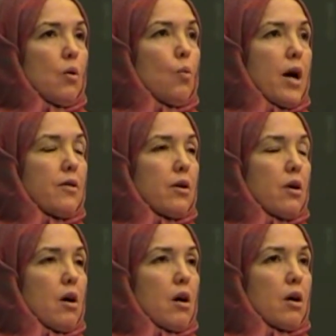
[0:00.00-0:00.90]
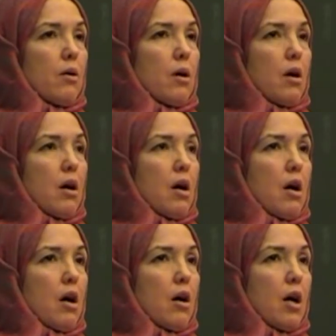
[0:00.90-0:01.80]
whether our
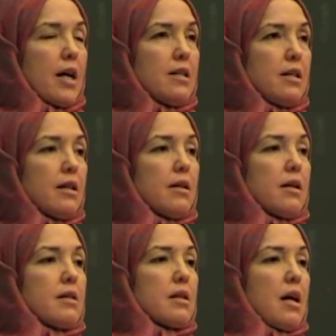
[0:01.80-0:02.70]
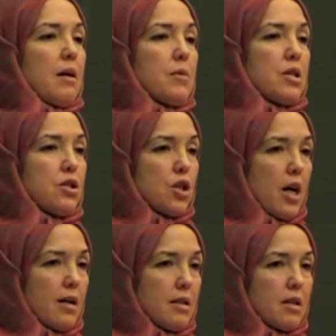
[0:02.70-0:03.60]
idea that Islam is
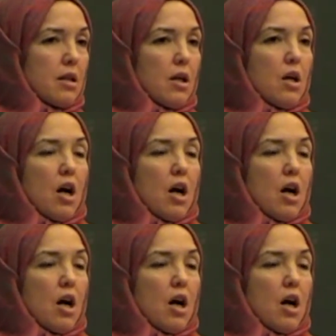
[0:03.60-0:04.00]
just,